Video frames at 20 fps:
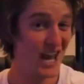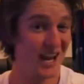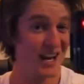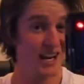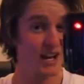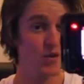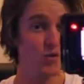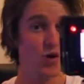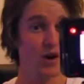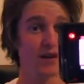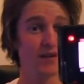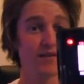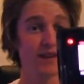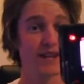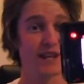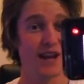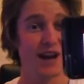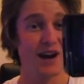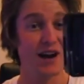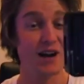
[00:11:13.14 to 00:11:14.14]
editing one of
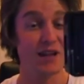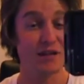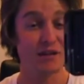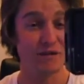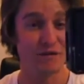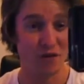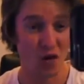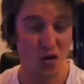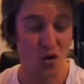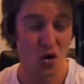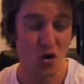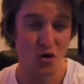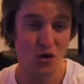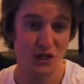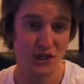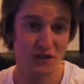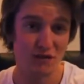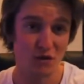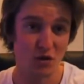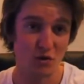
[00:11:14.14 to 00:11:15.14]
the
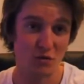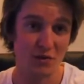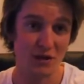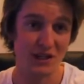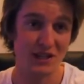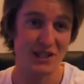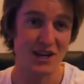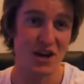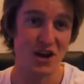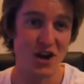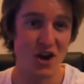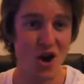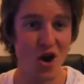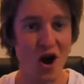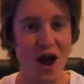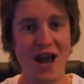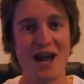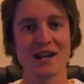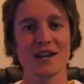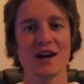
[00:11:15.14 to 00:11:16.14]
photos from
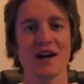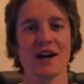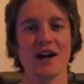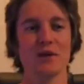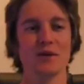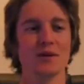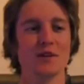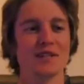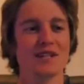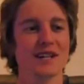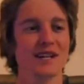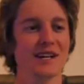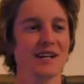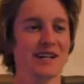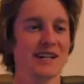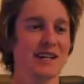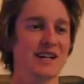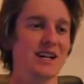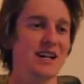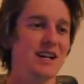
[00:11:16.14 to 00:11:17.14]
tonight. I was
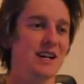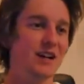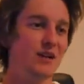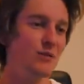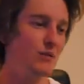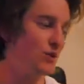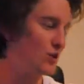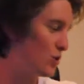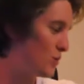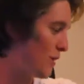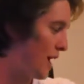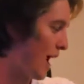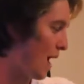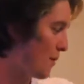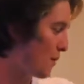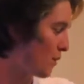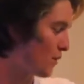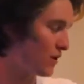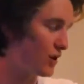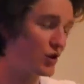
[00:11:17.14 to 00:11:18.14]
super
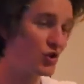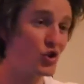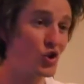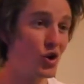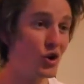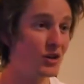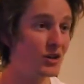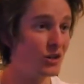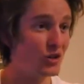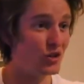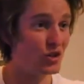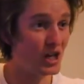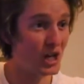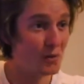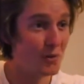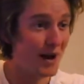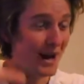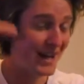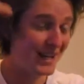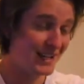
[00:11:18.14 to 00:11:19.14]
happy with the shot, so
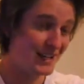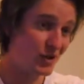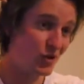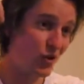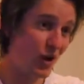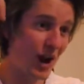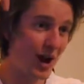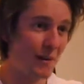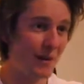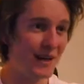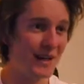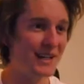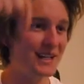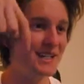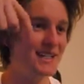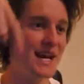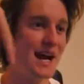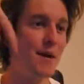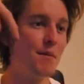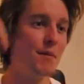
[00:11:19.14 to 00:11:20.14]
check my Instagram, it
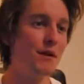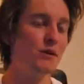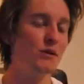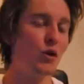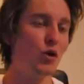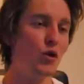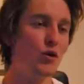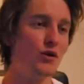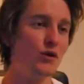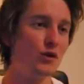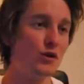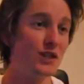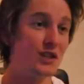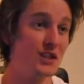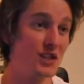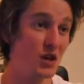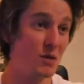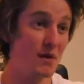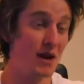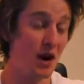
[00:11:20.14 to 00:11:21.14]
is down below, because
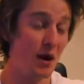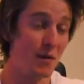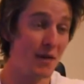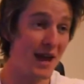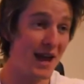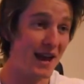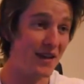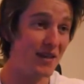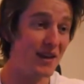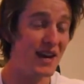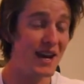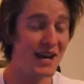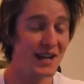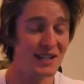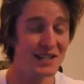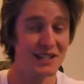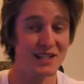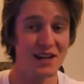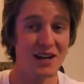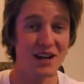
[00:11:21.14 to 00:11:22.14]
it's going to be up there in the
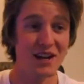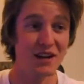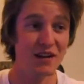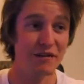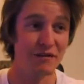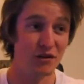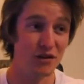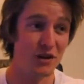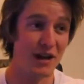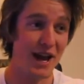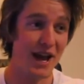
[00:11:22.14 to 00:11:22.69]
next few